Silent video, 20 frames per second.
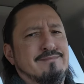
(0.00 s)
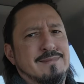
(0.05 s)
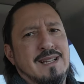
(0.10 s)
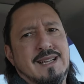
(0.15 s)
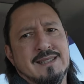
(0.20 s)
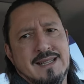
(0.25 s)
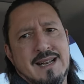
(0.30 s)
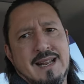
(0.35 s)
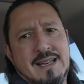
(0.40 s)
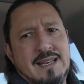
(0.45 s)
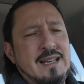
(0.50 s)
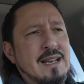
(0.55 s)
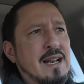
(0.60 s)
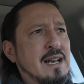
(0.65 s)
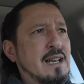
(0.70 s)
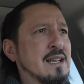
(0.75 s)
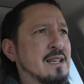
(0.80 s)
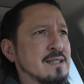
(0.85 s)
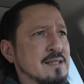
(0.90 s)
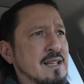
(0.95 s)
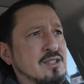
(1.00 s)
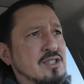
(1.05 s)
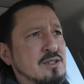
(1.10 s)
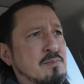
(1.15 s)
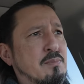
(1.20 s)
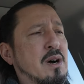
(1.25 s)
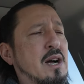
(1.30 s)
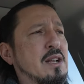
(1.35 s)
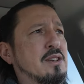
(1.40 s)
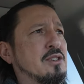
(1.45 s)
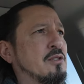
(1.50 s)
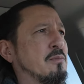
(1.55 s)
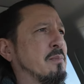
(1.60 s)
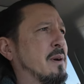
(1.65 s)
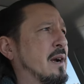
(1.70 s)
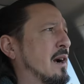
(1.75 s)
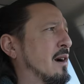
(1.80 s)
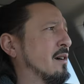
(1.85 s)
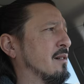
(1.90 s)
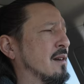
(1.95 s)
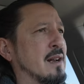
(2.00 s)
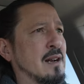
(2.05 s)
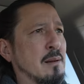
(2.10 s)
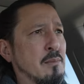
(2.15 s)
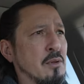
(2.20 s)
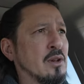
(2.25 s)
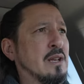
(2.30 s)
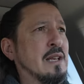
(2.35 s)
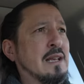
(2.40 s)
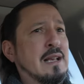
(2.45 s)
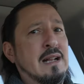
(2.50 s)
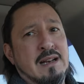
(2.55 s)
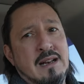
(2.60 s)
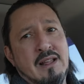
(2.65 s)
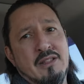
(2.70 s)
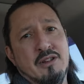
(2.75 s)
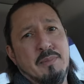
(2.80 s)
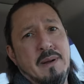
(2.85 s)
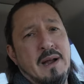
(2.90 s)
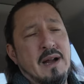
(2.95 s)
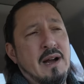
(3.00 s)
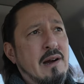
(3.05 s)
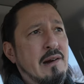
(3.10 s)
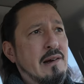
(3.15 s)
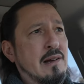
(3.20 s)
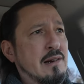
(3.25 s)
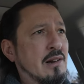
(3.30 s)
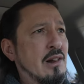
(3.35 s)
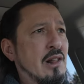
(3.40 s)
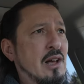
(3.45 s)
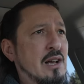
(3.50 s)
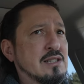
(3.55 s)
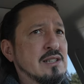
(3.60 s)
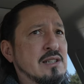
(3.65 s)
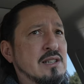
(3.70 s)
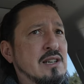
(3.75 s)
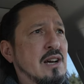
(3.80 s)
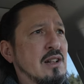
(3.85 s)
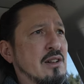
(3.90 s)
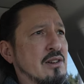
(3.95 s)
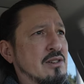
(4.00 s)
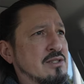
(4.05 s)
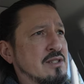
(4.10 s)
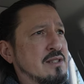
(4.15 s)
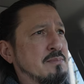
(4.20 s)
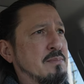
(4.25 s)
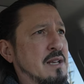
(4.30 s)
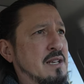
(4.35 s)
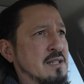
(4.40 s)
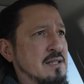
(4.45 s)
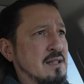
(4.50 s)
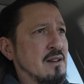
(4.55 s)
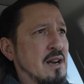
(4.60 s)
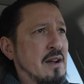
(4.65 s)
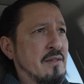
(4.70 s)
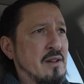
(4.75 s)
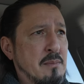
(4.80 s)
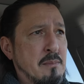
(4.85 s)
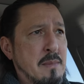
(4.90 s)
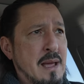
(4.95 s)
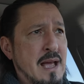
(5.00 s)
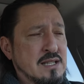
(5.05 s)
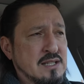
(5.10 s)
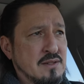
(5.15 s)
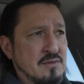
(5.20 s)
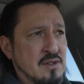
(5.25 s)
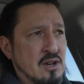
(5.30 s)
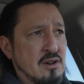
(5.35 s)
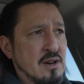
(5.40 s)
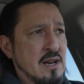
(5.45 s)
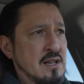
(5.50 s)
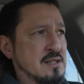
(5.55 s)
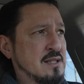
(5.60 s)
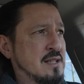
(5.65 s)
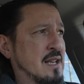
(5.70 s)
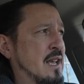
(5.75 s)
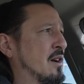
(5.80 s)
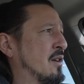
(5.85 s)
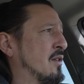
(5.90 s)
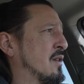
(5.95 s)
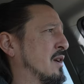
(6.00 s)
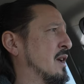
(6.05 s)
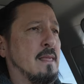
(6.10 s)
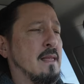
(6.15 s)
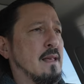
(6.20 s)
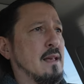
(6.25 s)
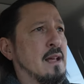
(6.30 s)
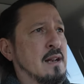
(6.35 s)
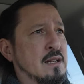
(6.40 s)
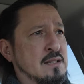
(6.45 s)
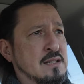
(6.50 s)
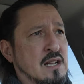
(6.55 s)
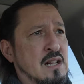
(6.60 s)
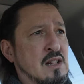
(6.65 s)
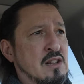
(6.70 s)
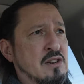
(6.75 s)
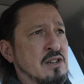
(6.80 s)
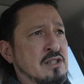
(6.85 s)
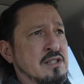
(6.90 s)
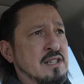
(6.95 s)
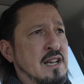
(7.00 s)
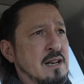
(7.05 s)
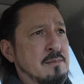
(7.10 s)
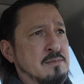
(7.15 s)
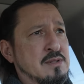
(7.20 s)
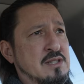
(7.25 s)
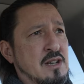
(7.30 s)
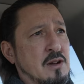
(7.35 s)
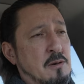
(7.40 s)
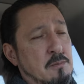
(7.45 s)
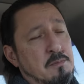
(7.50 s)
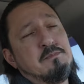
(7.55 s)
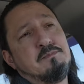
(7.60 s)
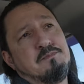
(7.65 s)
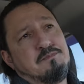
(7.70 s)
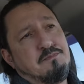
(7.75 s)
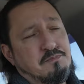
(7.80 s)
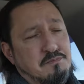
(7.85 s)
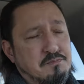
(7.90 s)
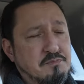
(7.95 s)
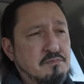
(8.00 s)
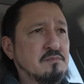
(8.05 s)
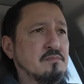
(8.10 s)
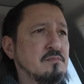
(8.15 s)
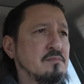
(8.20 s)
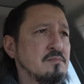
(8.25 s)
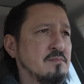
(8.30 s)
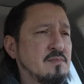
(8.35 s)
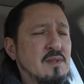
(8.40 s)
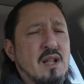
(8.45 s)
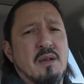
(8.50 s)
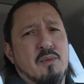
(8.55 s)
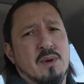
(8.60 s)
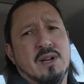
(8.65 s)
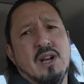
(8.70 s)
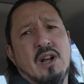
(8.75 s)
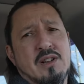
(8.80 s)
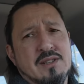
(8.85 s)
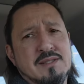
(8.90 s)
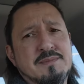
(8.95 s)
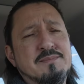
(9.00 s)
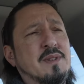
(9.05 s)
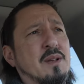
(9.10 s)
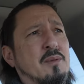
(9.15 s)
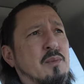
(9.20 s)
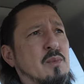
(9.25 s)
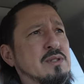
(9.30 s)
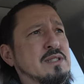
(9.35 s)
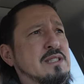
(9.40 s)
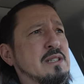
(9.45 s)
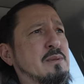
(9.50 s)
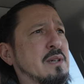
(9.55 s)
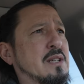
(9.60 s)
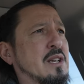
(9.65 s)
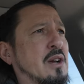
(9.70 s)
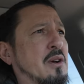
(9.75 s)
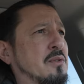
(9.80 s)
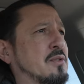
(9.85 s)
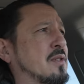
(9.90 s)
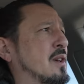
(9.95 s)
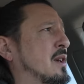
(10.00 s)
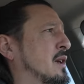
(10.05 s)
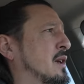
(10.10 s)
Not that I need any because I just bought two pair and I'm looking at another pair on Clocks and Colors because they're having a massive year-end sale and it's a clearance item. So regardless, we'll see what goes.